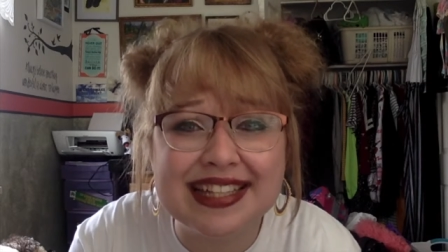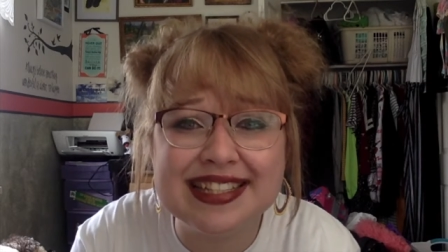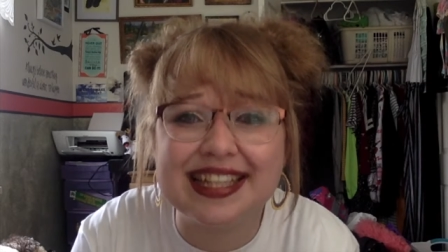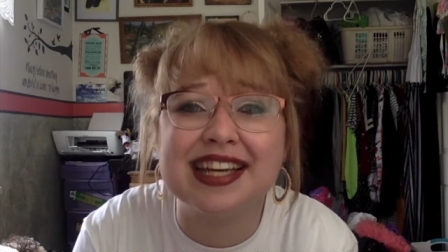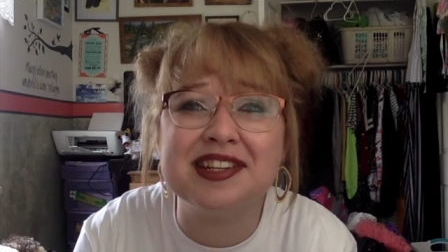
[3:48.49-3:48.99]

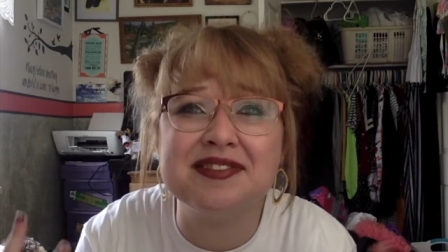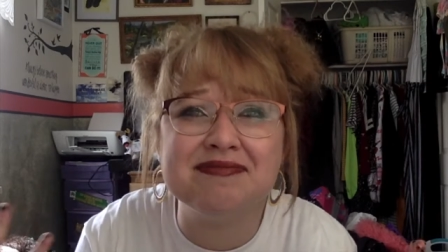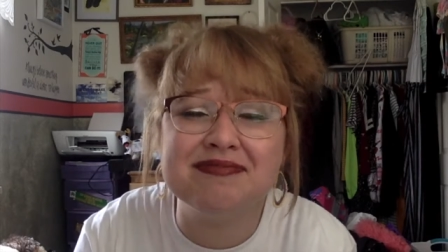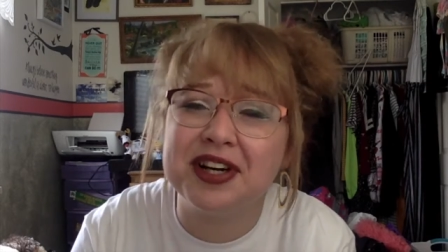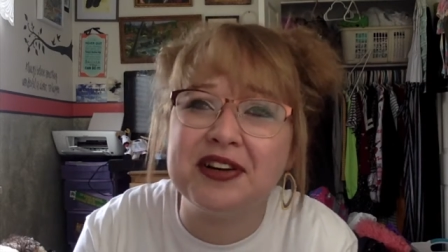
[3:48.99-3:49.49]
sick,
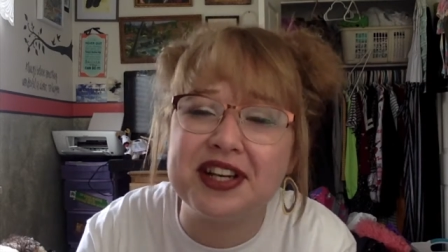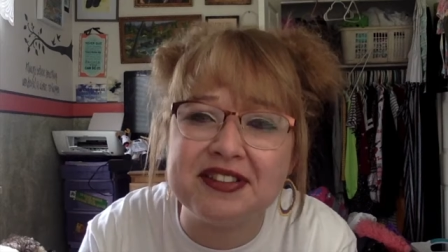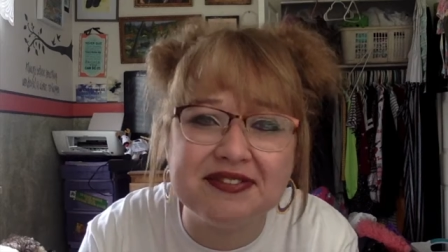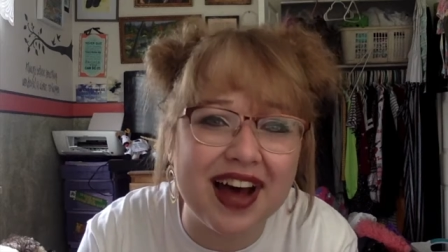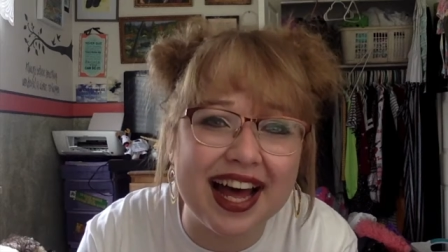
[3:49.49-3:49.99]
broken
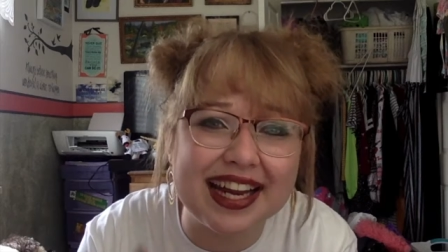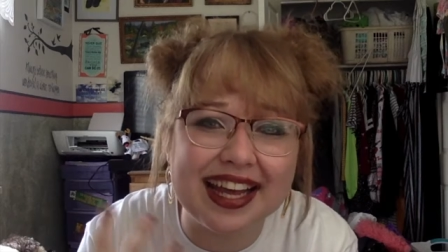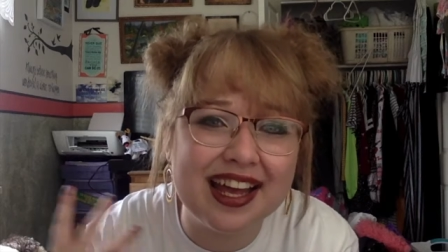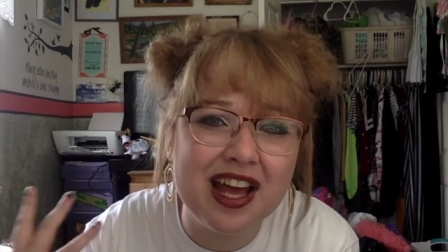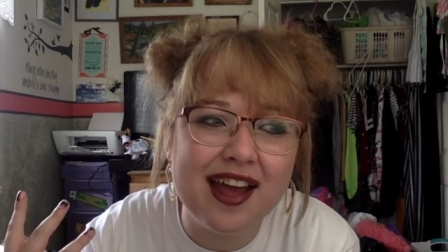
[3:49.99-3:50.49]

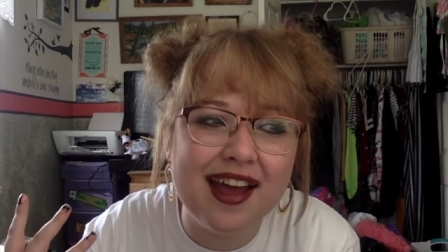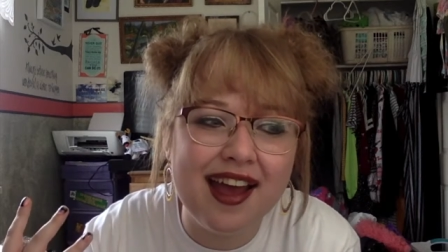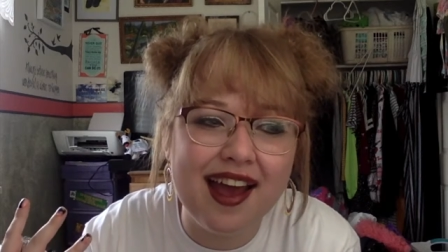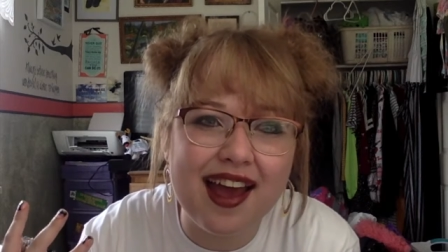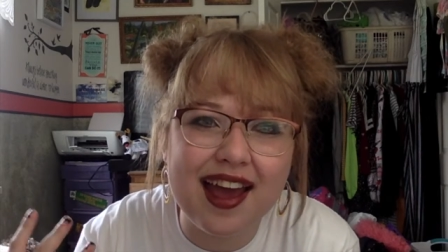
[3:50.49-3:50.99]
body.
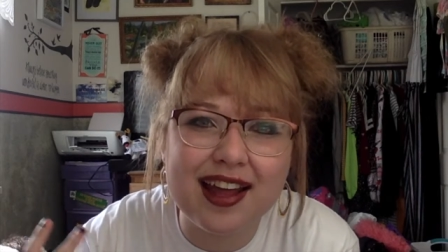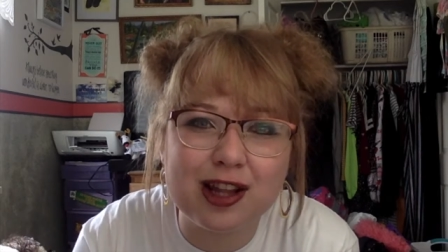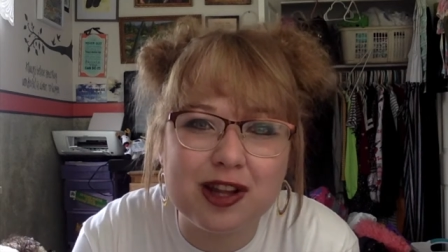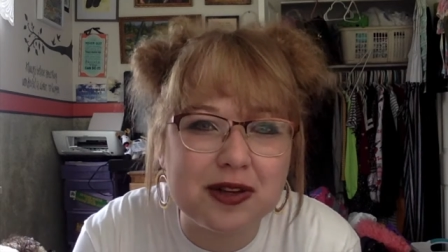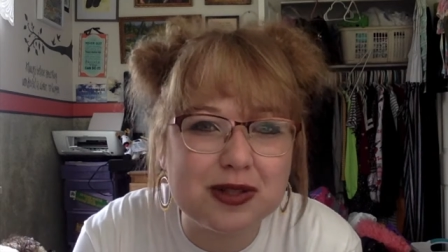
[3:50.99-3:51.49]
And
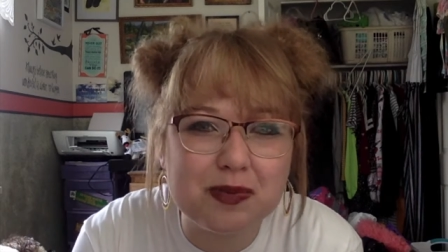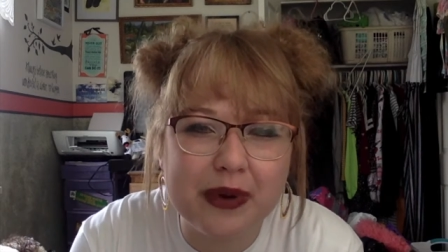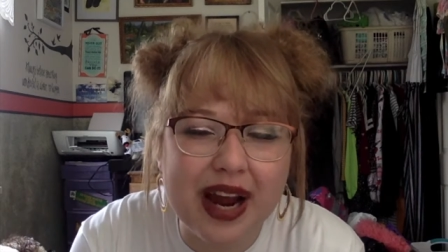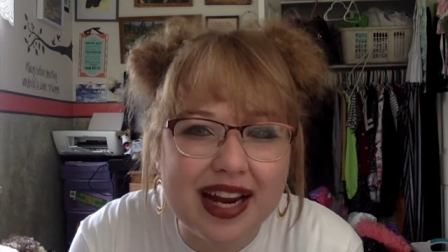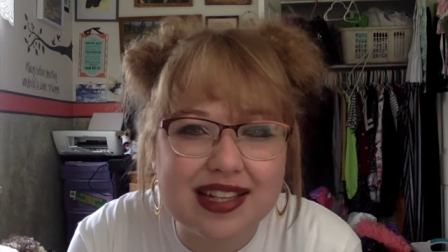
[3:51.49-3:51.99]
those
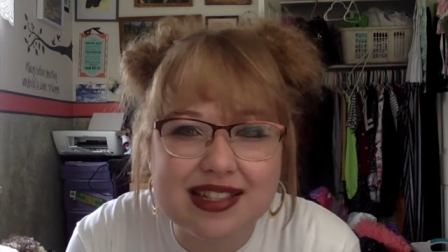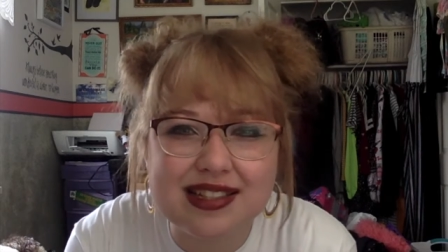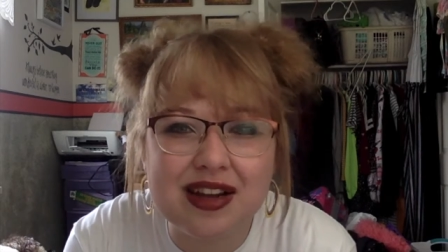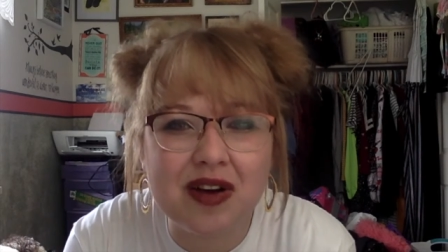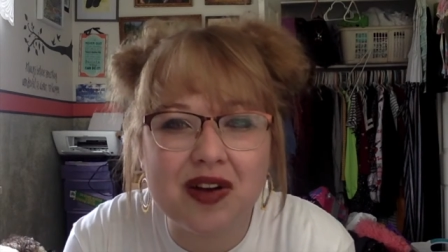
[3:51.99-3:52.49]
prayers
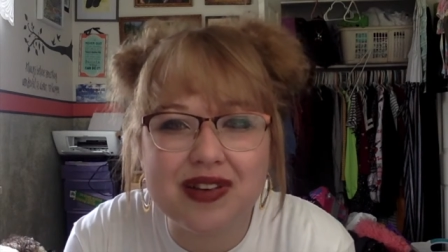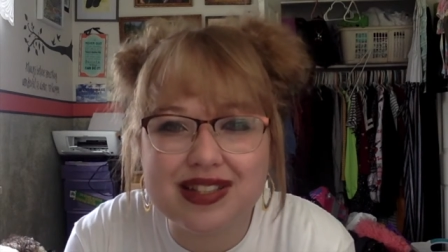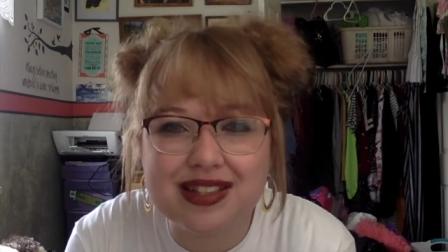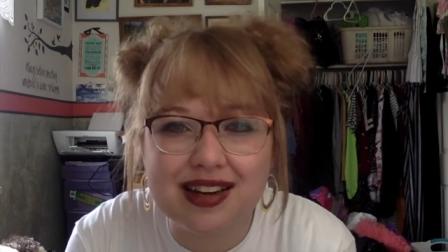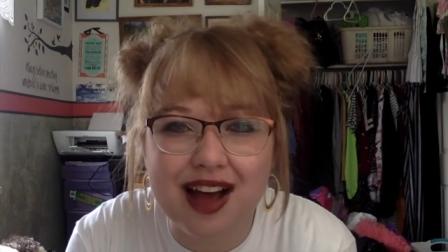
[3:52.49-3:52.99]
don't always
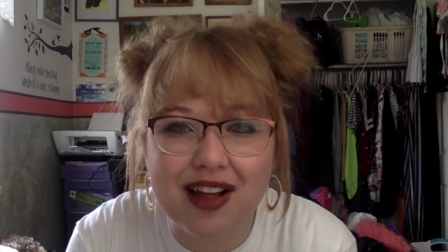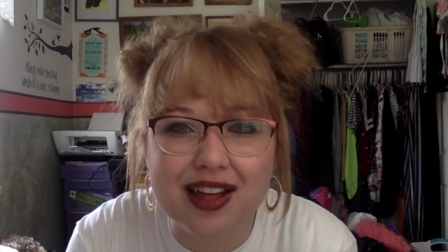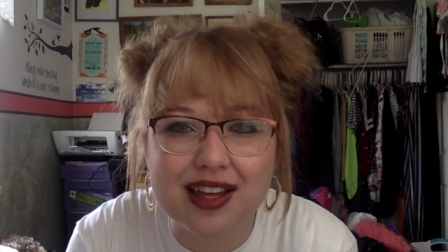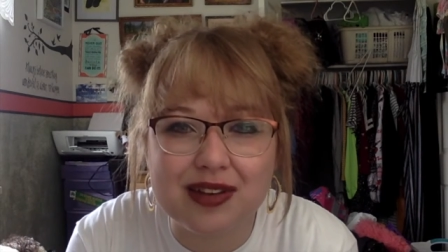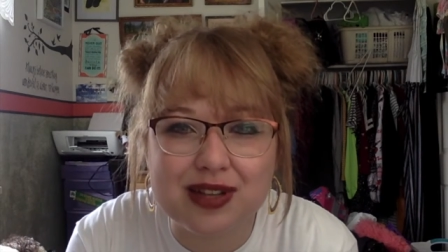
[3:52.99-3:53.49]
turn out
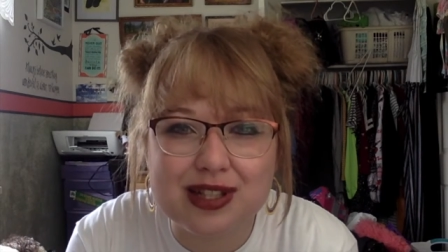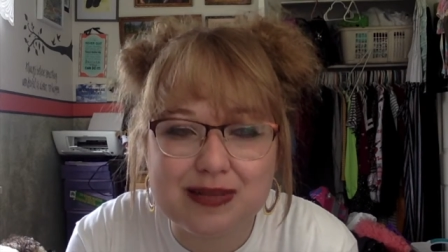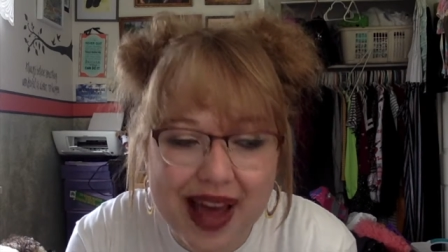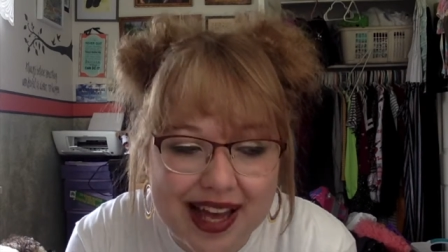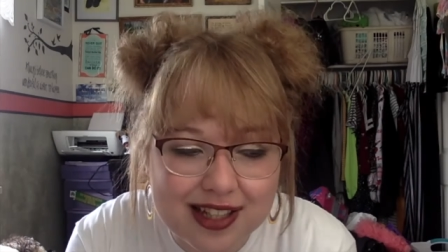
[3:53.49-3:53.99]
like you
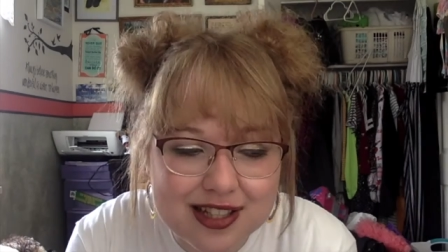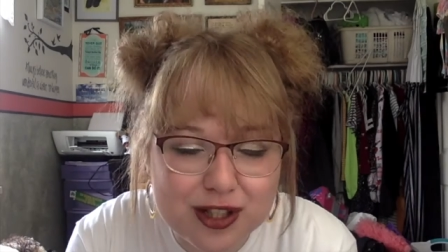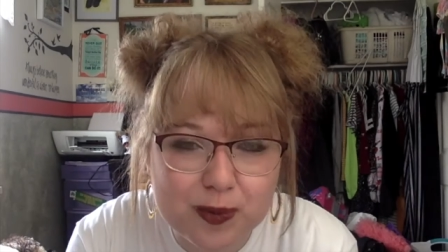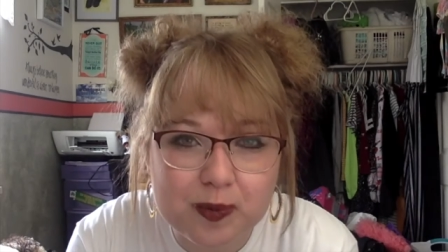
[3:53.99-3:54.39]
expect.